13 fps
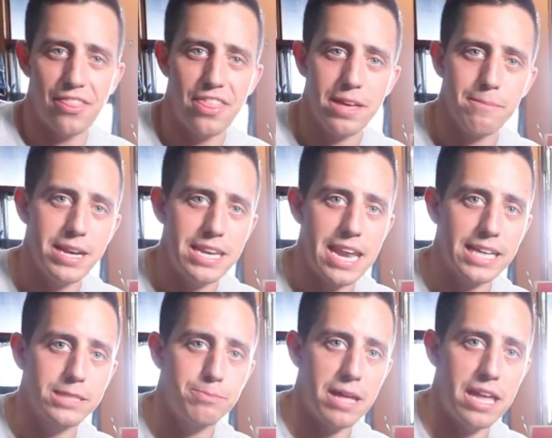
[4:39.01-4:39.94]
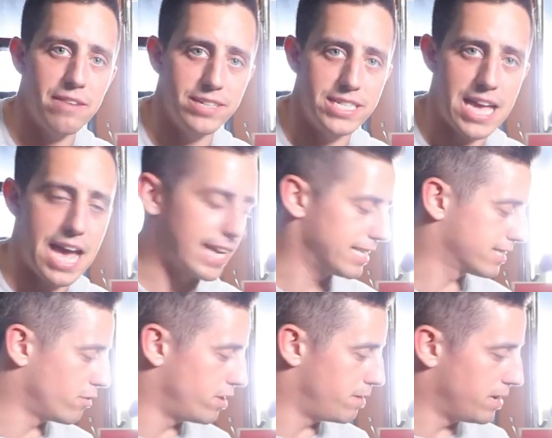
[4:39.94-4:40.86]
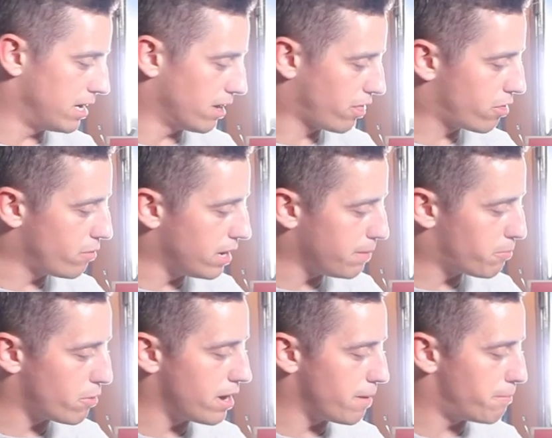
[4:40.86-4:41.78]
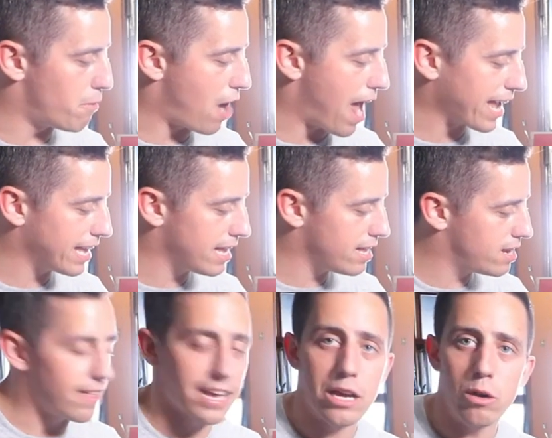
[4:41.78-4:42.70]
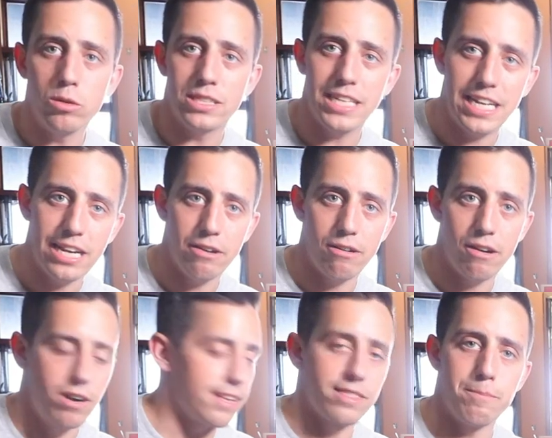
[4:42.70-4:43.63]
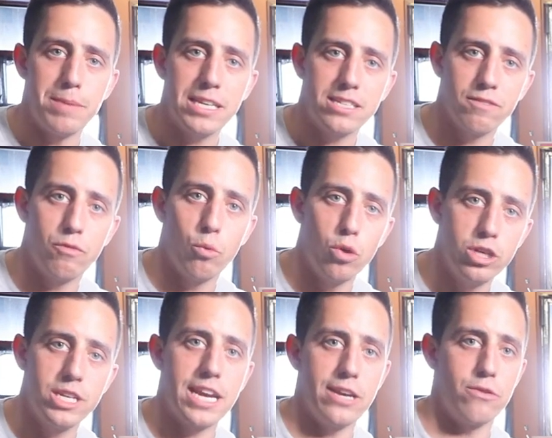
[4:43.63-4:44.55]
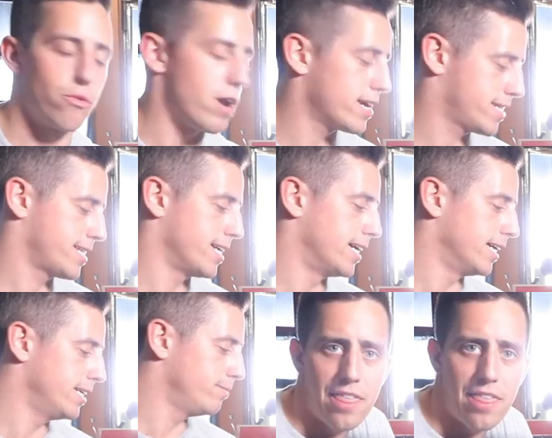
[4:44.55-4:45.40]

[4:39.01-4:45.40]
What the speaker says: I think my next plan of attack is going to be to 3D print a bracket that goes here that the piece of wood can rest on.